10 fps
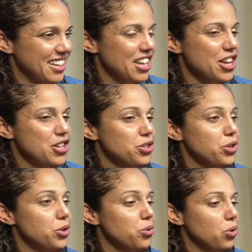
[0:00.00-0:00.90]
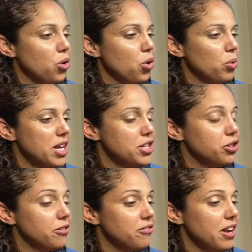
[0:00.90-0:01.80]
Yes. Do you, what is
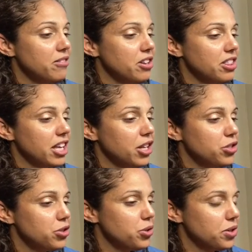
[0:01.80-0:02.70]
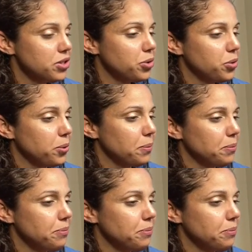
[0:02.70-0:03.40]
your favorite thing to do in school?